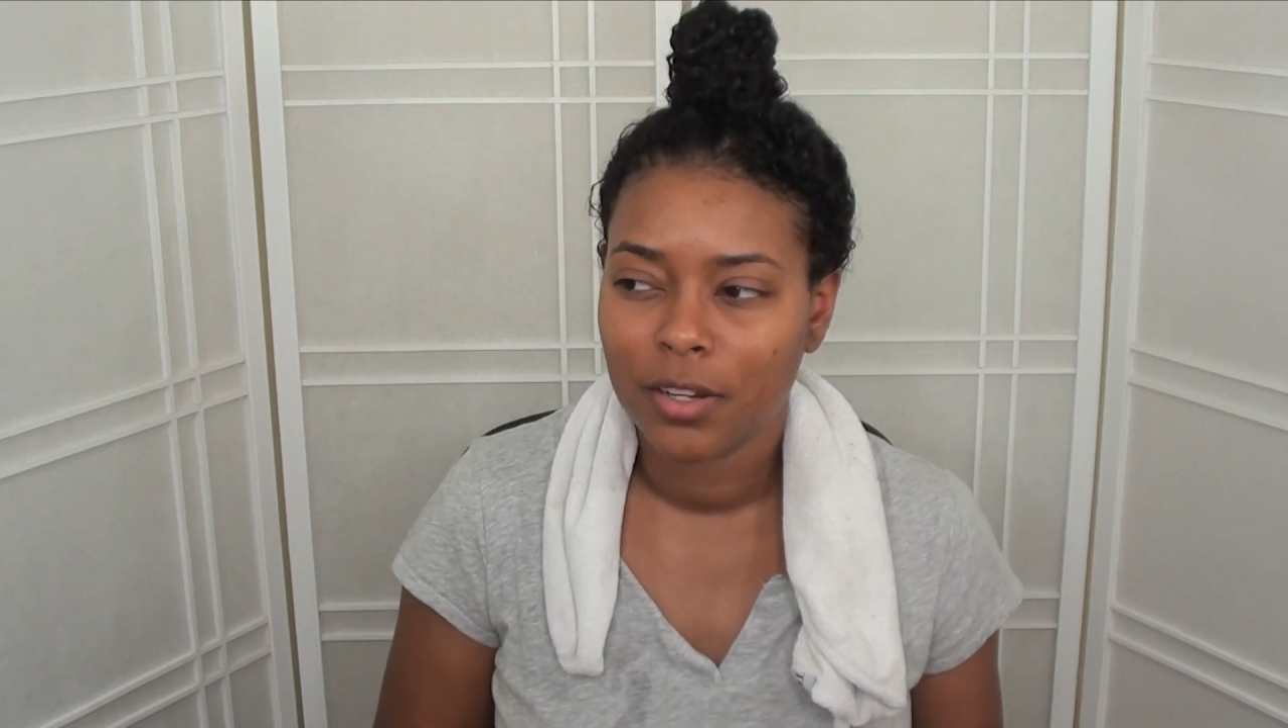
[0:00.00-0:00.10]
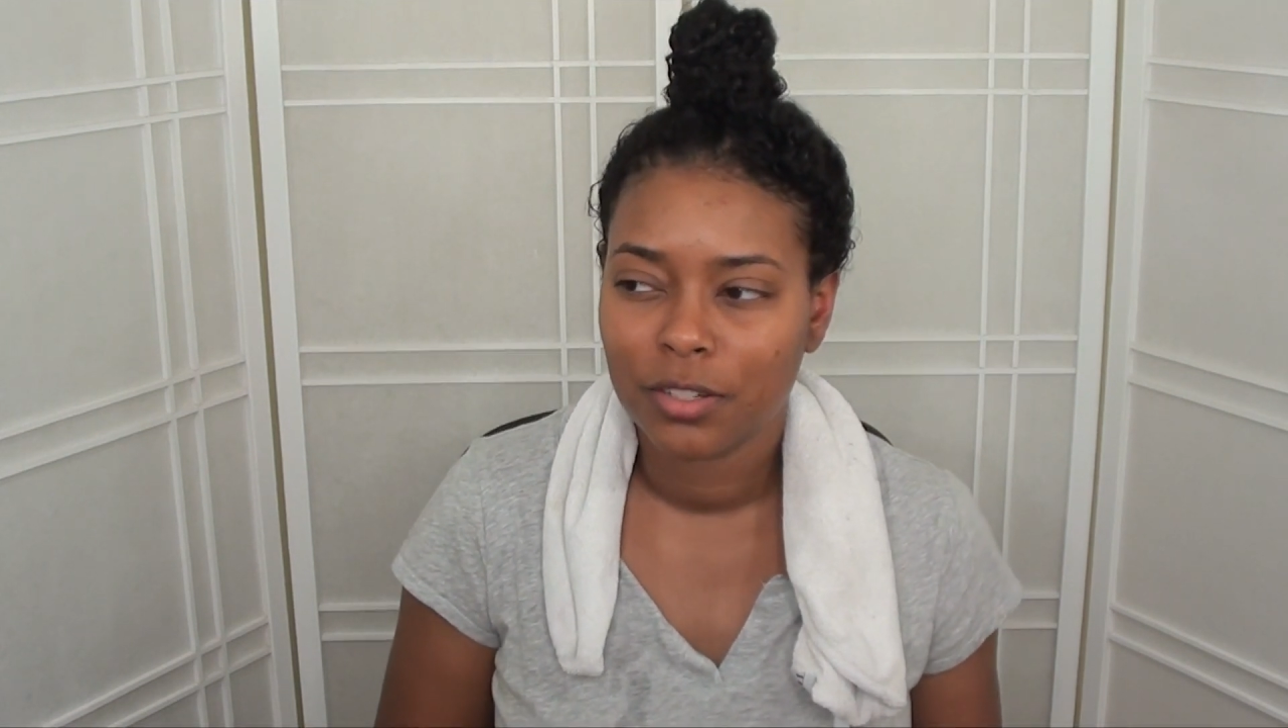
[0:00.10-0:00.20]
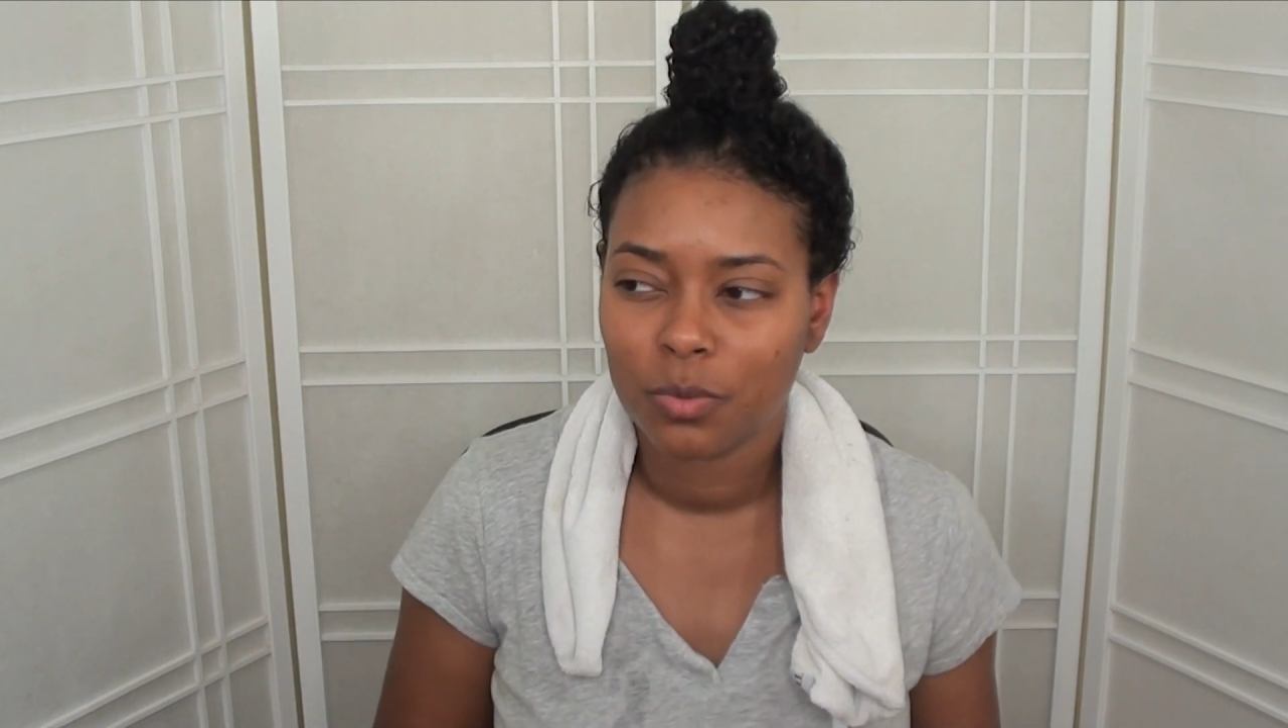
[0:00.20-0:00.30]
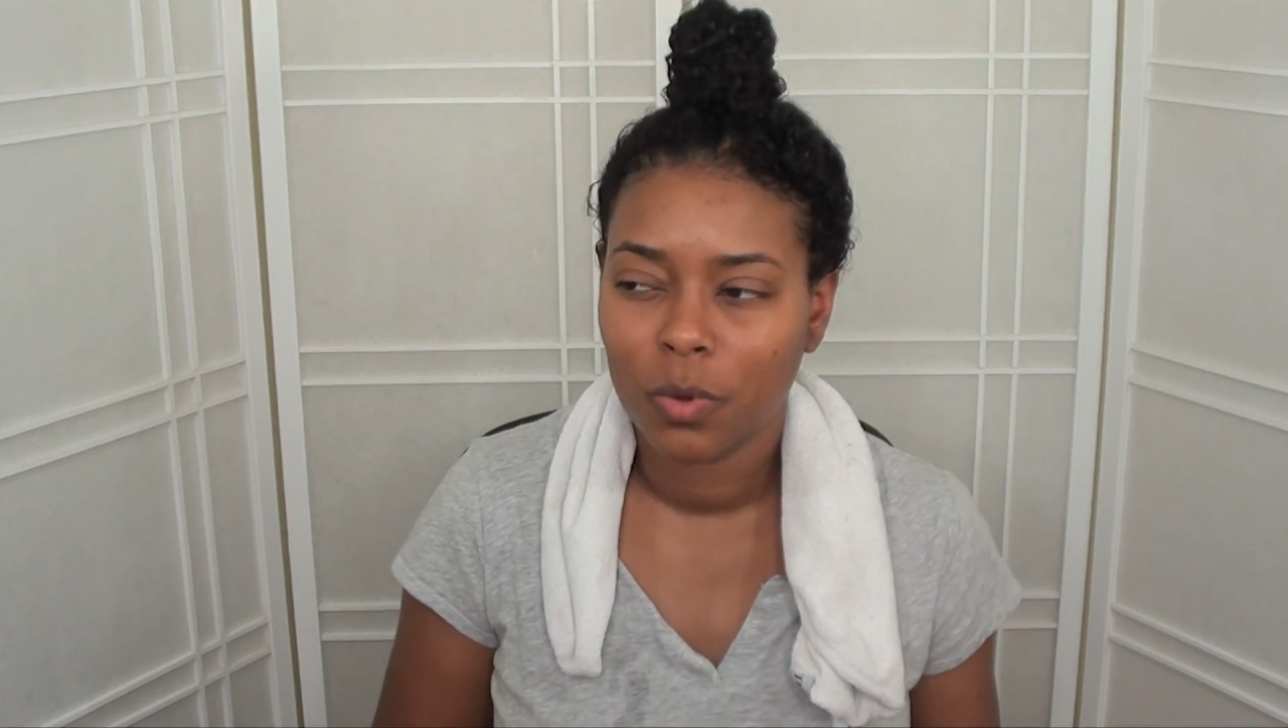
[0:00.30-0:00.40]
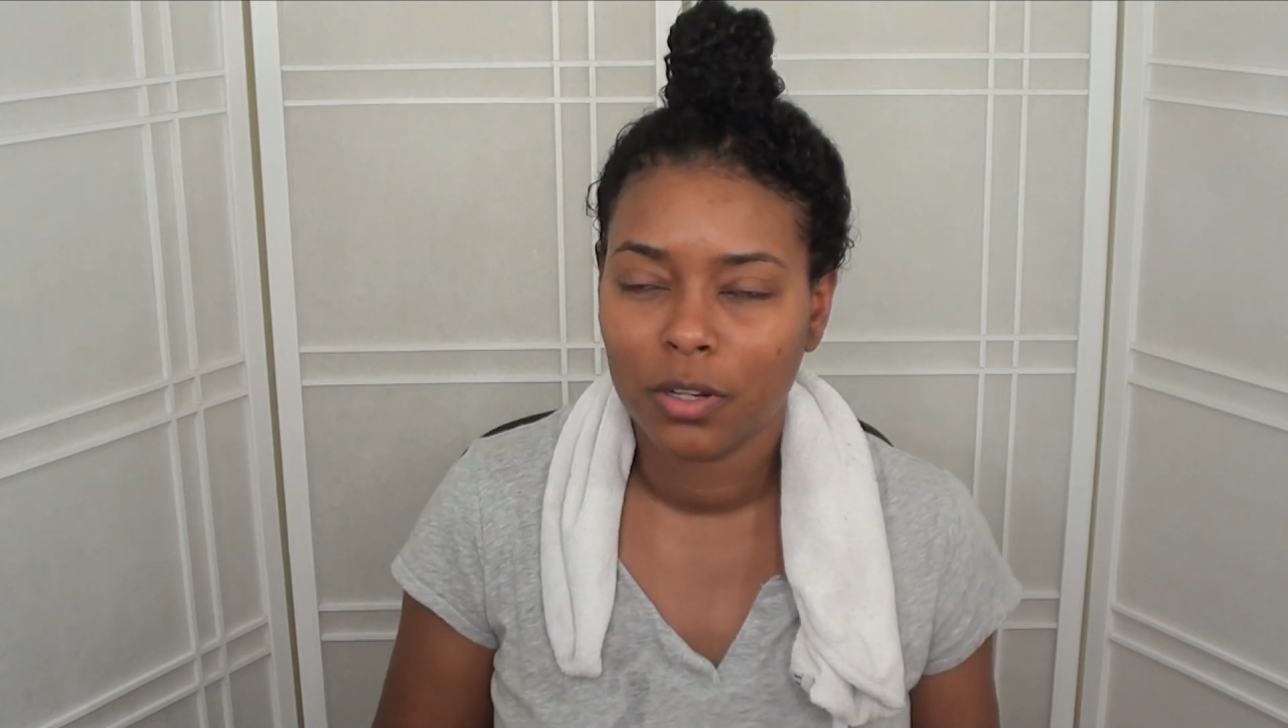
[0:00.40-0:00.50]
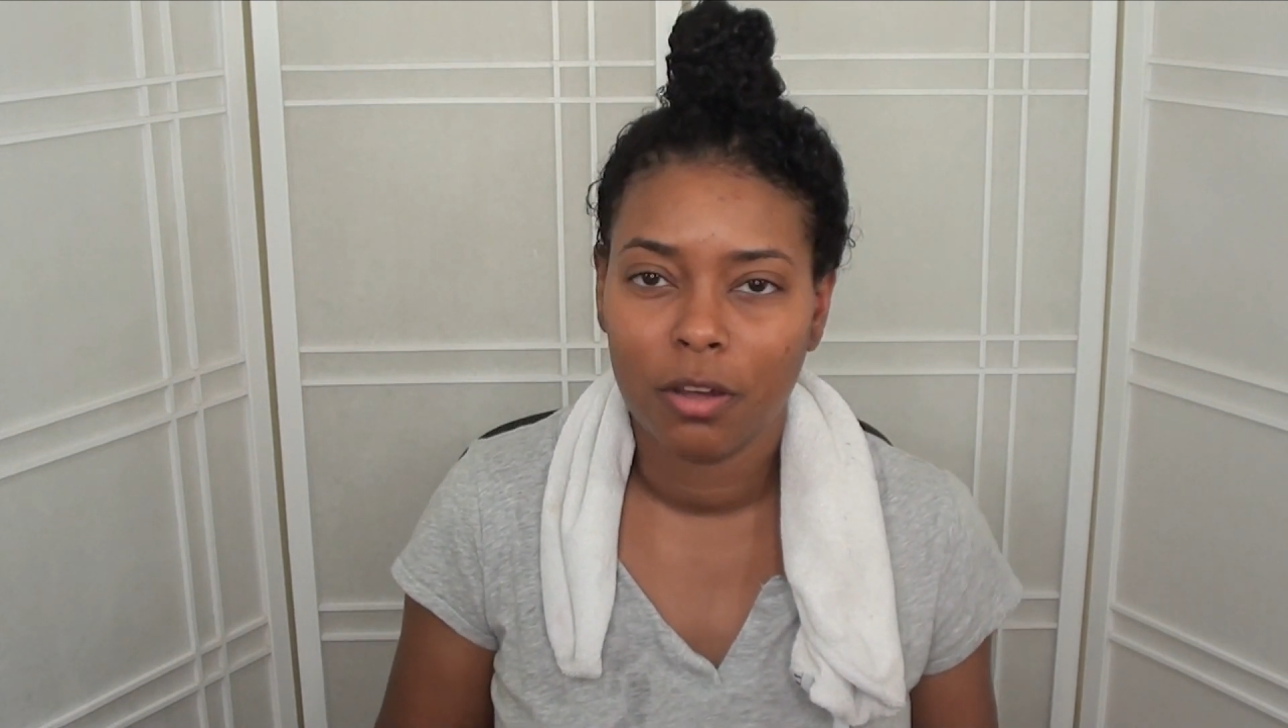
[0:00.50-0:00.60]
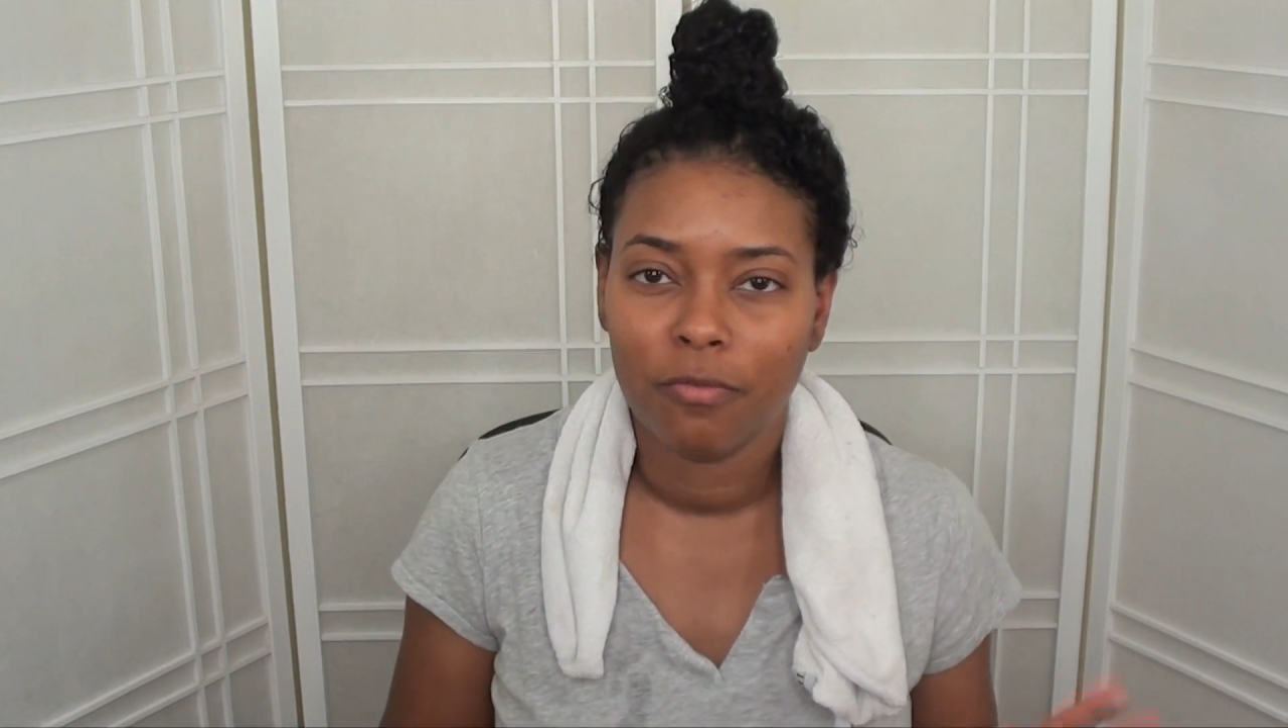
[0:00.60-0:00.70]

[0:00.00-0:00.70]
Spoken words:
I just want to